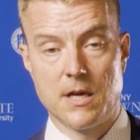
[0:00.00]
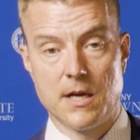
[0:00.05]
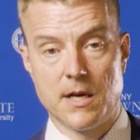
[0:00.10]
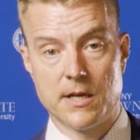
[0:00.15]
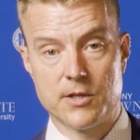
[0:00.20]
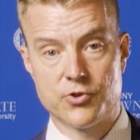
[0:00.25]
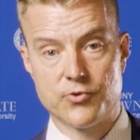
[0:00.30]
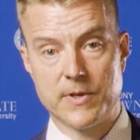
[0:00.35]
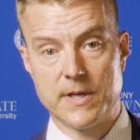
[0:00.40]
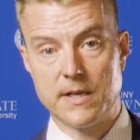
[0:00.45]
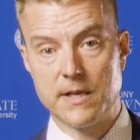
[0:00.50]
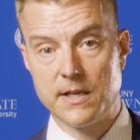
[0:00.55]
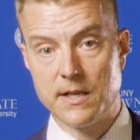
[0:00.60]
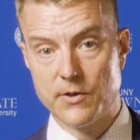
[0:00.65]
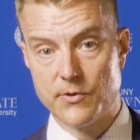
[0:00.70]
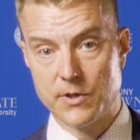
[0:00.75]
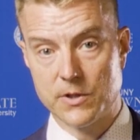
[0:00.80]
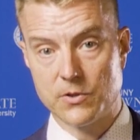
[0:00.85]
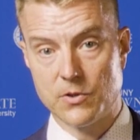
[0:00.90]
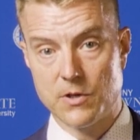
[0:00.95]
untreated
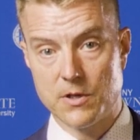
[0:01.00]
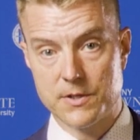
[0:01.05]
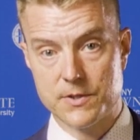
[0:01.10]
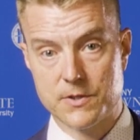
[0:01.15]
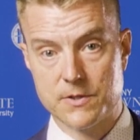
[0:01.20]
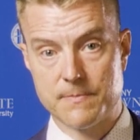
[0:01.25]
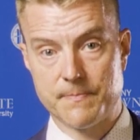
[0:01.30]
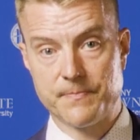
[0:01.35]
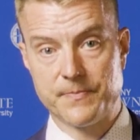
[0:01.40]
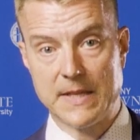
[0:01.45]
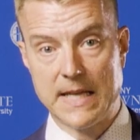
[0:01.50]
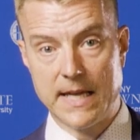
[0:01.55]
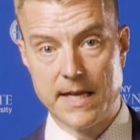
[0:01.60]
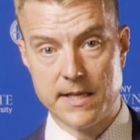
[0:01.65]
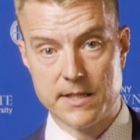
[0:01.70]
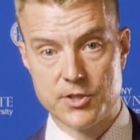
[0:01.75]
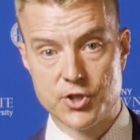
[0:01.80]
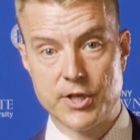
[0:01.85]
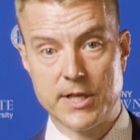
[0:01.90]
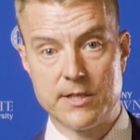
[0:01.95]
hearing loss
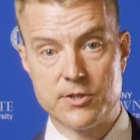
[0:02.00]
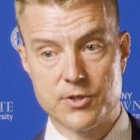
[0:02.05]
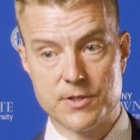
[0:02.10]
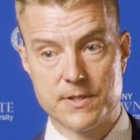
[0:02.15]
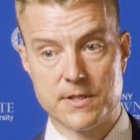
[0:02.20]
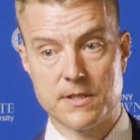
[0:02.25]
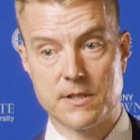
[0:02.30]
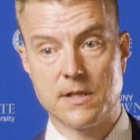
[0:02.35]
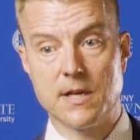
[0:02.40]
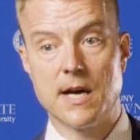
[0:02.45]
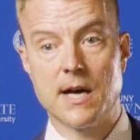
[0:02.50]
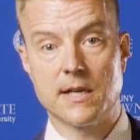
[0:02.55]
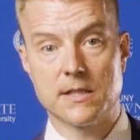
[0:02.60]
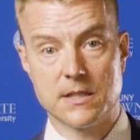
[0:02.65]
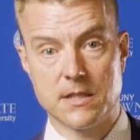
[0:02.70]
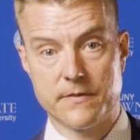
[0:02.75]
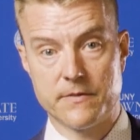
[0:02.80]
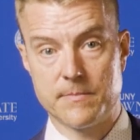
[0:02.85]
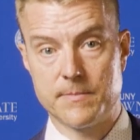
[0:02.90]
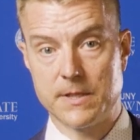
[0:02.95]
and changes in
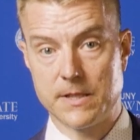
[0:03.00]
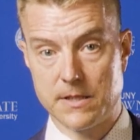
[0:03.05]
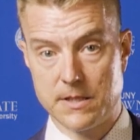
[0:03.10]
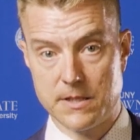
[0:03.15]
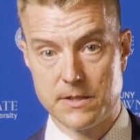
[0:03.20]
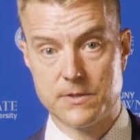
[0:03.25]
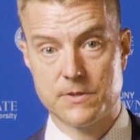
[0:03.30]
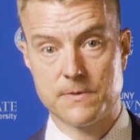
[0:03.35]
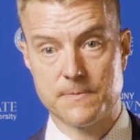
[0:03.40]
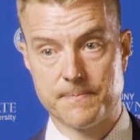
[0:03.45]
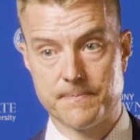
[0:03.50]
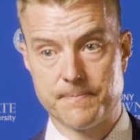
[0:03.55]
cognitive abilities.